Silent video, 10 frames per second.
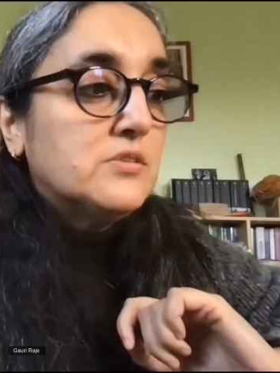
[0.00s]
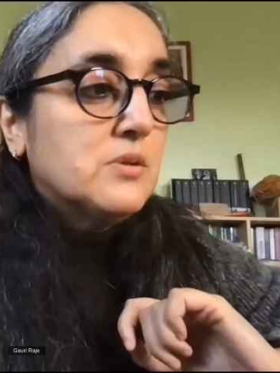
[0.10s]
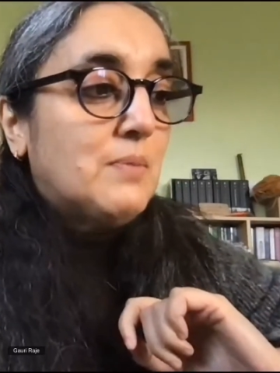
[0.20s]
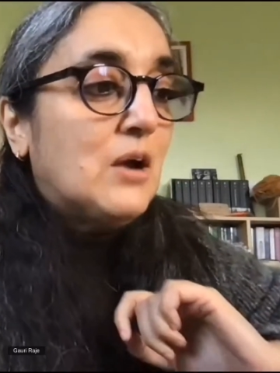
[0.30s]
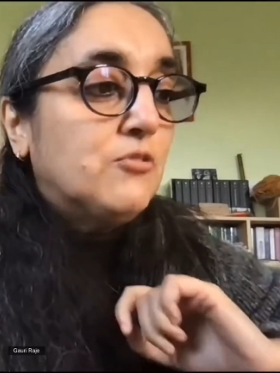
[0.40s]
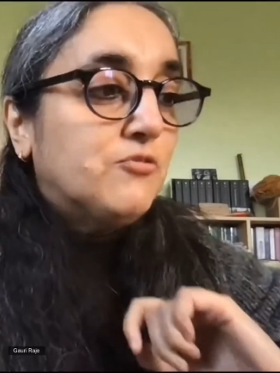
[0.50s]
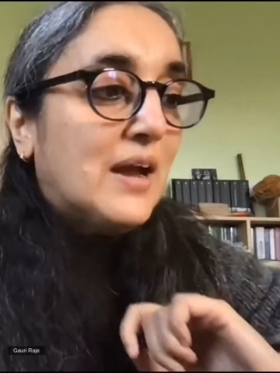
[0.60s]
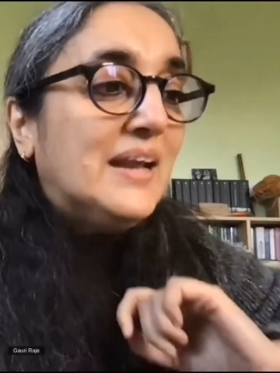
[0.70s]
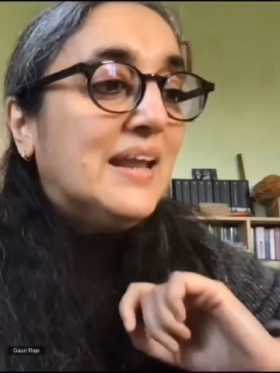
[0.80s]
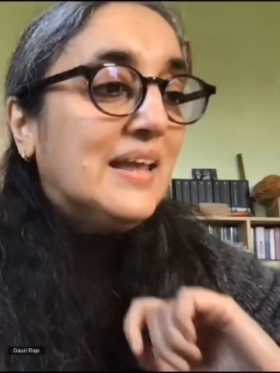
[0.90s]
is about
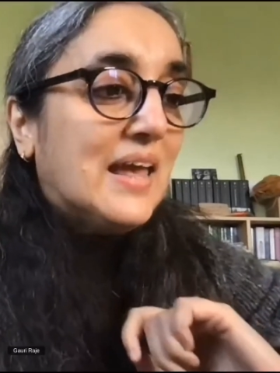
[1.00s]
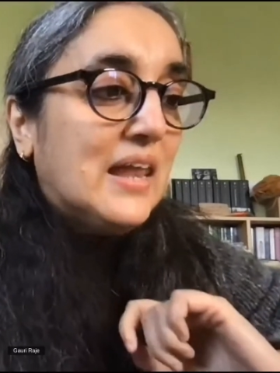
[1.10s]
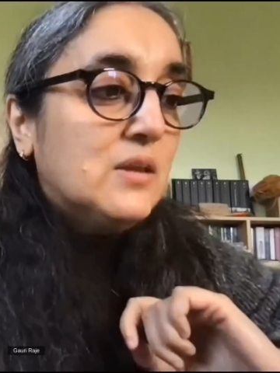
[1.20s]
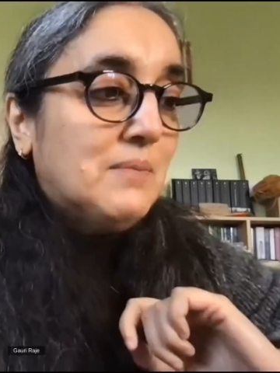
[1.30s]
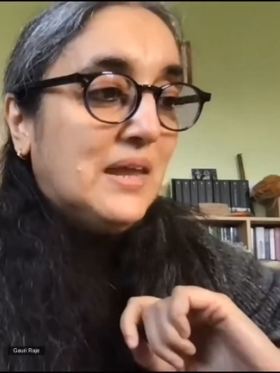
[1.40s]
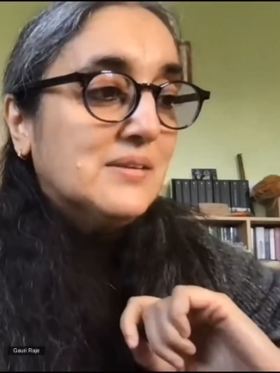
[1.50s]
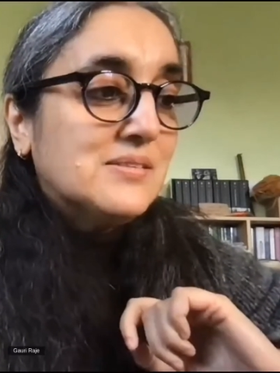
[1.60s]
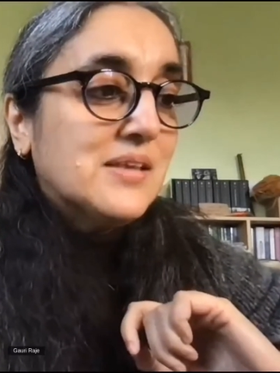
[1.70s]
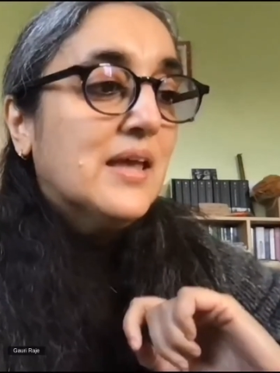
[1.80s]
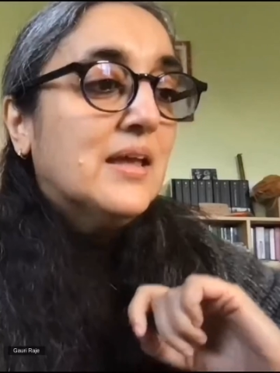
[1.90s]
finding
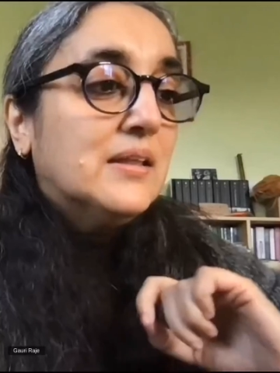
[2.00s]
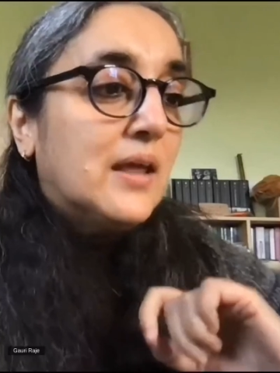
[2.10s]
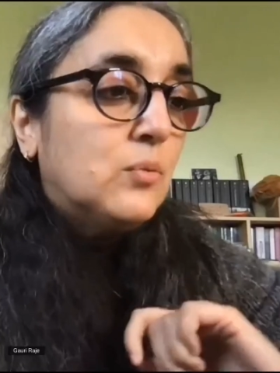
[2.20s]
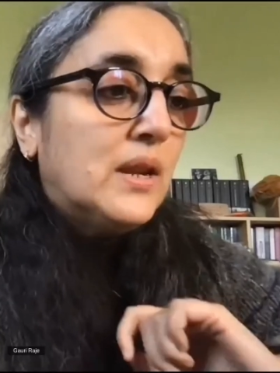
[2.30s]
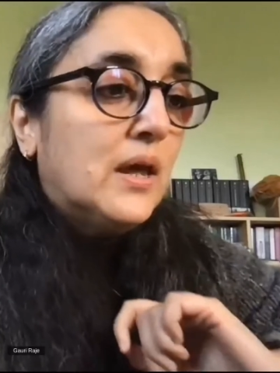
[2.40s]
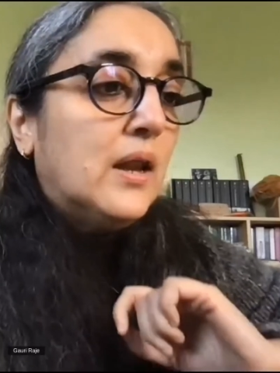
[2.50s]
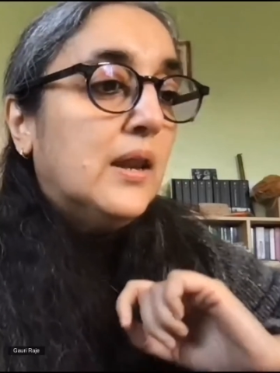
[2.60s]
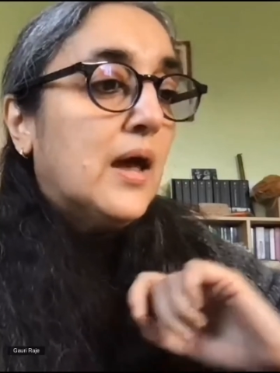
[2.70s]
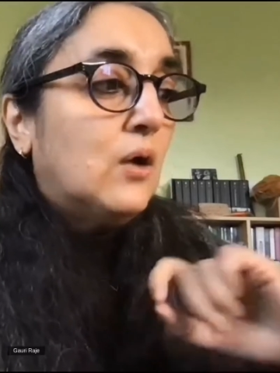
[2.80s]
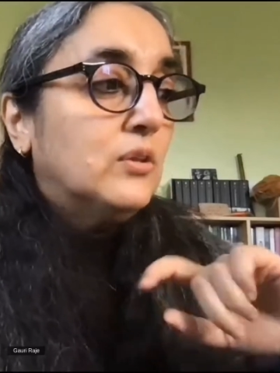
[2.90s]
elements that will
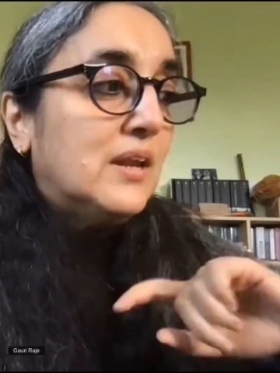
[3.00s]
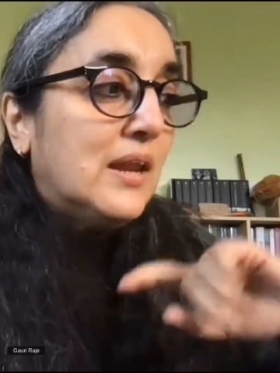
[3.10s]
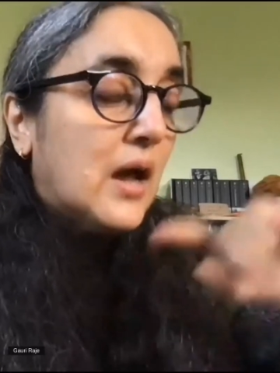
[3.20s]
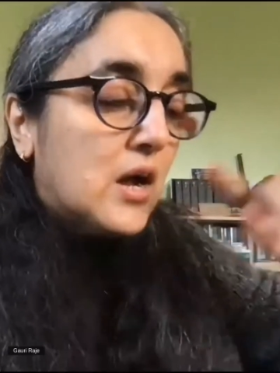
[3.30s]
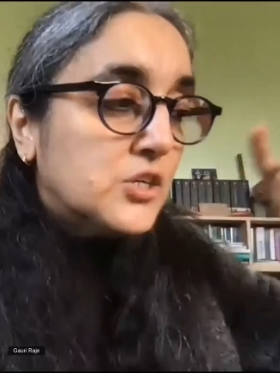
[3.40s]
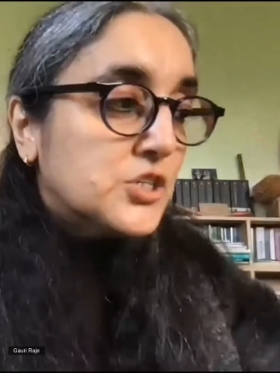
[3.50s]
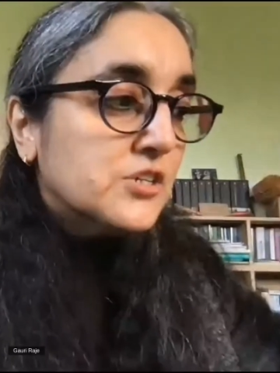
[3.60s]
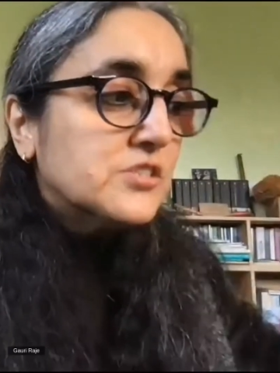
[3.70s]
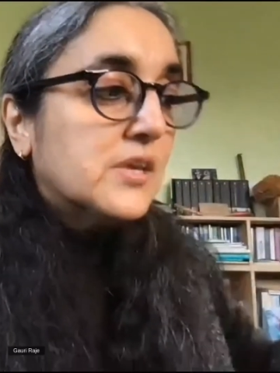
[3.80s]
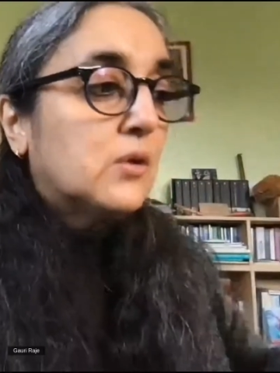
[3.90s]
allow the
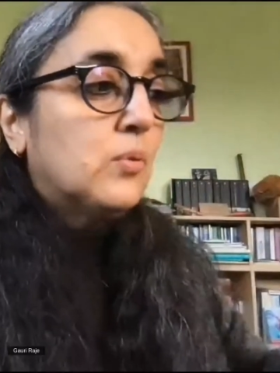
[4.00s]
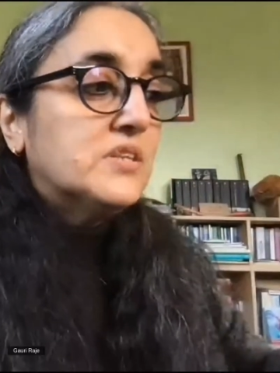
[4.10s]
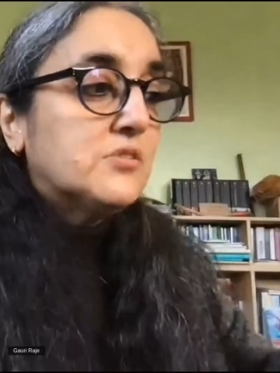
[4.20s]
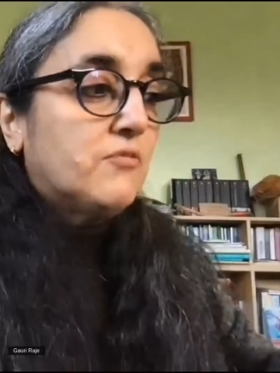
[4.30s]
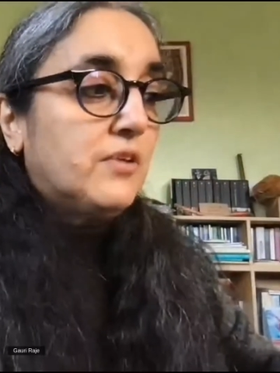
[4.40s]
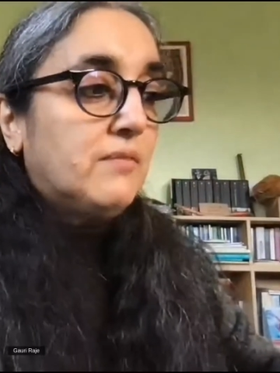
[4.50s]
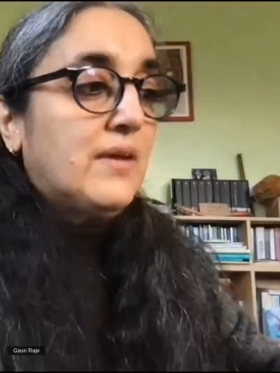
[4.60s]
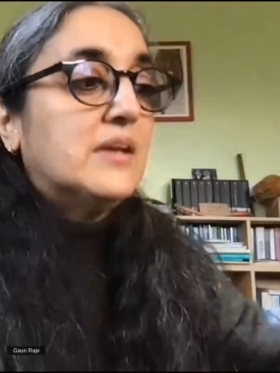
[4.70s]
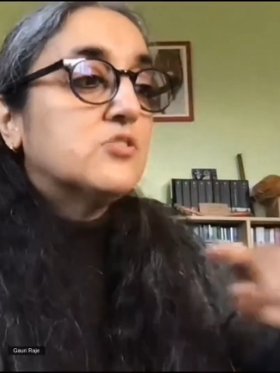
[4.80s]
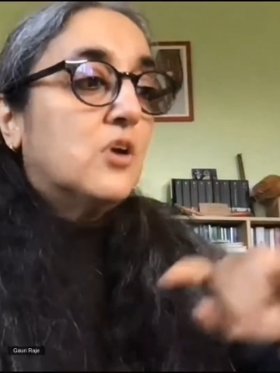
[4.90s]
larger sequence of
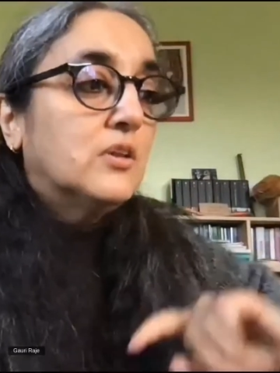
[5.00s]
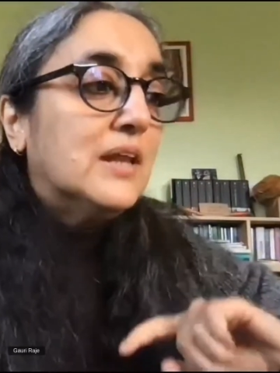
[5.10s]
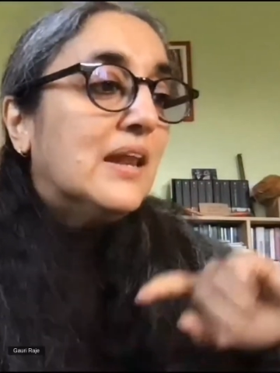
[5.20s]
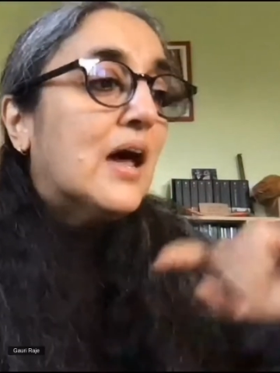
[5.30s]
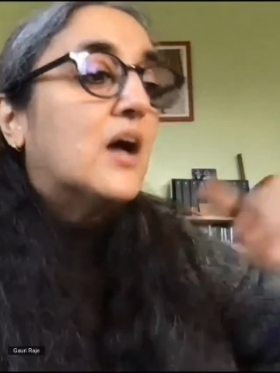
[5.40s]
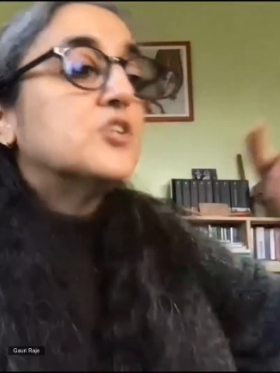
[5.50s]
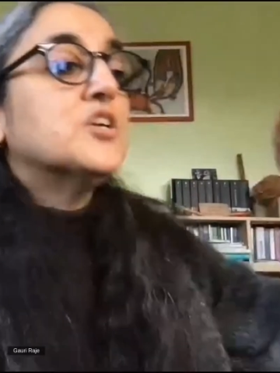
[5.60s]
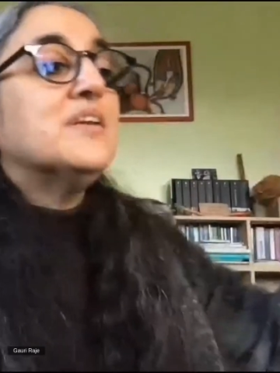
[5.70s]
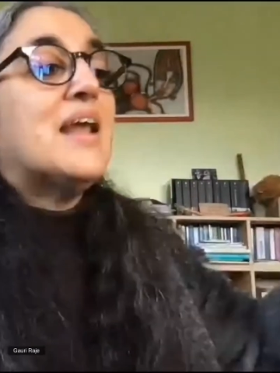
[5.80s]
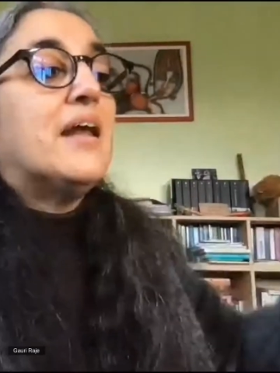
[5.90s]
events or the
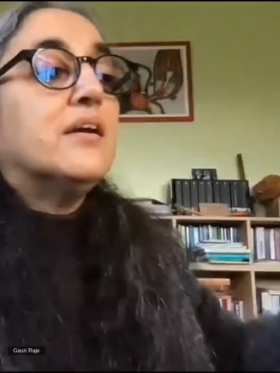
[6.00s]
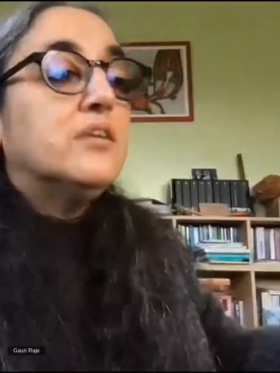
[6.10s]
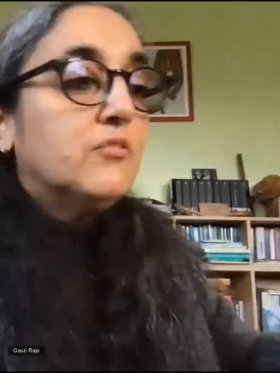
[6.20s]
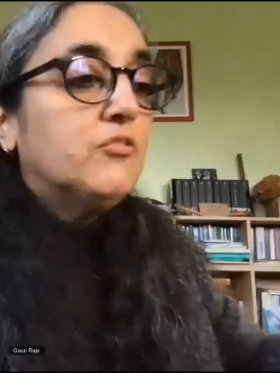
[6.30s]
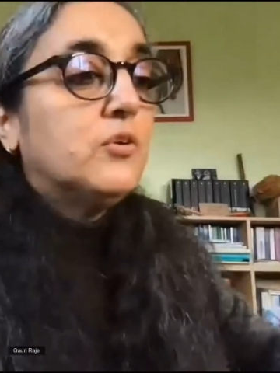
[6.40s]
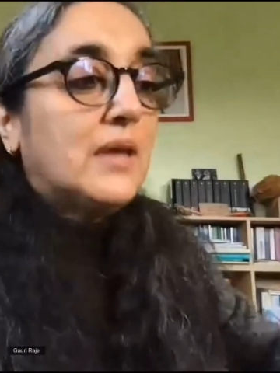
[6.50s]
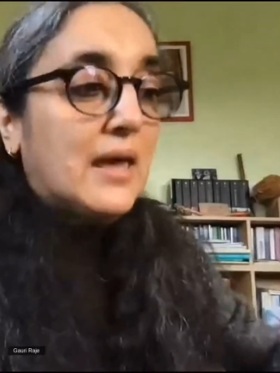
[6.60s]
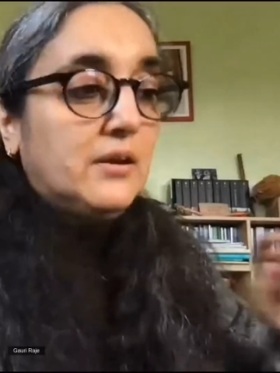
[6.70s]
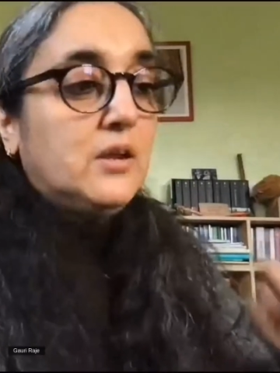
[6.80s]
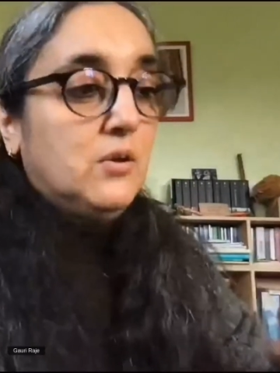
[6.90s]
larger narrative to
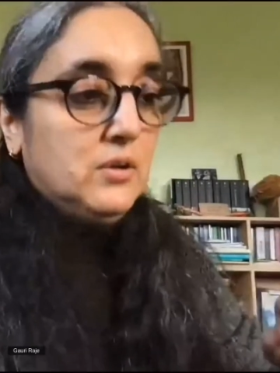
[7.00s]
carry